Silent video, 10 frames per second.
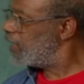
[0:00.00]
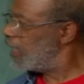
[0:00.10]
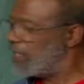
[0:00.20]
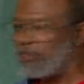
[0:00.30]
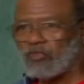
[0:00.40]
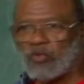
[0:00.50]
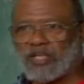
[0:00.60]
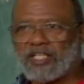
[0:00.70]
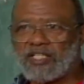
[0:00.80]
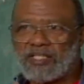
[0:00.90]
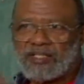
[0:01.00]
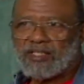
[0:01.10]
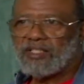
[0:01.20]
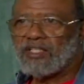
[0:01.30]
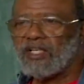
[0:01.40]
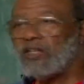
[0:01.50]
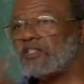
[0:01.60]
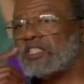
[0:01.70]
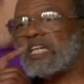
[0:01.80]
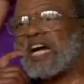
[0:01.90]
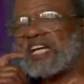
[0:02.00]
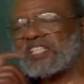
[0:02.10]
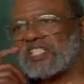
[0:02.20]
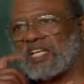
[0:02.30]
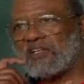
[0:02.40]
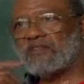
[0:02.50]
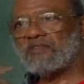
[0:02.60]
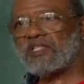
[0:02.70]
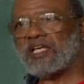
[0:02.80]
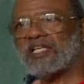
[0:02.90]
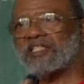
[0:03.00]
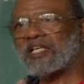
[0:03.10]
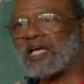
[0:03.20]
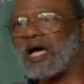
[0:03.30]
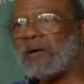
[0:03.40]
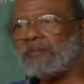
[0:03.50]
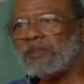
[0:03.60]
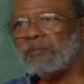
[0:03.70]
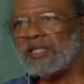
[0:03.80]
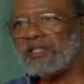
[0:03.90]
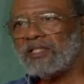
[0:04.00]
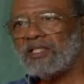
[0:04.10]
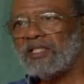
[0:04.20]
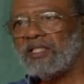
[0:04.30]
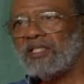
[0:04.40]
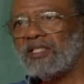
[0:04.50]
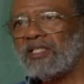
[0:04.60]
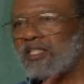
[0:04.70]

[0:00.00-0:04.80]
And if we see ourselves as a complement to